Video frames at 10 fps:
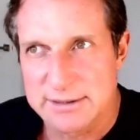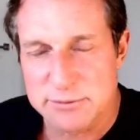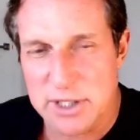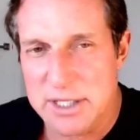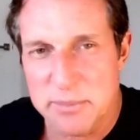
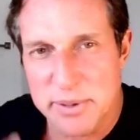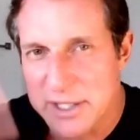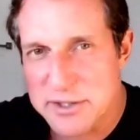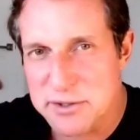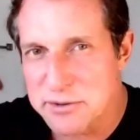trying to
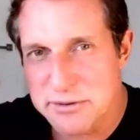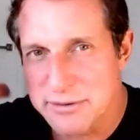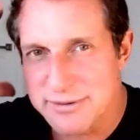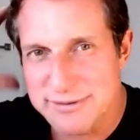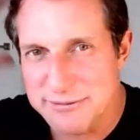
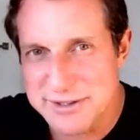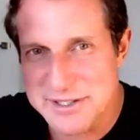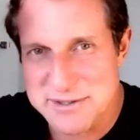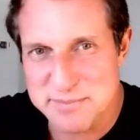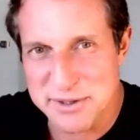picture what
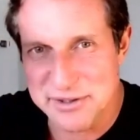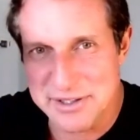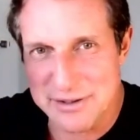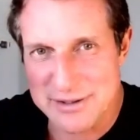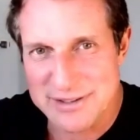this building
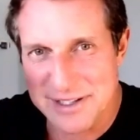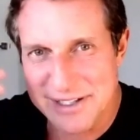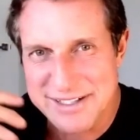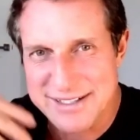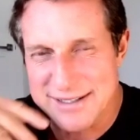looks
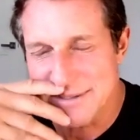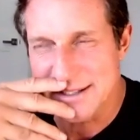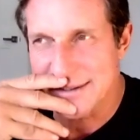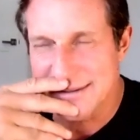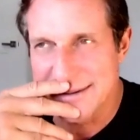like, and I'm
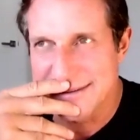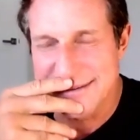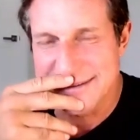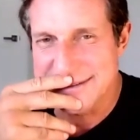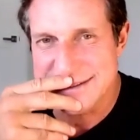like, "This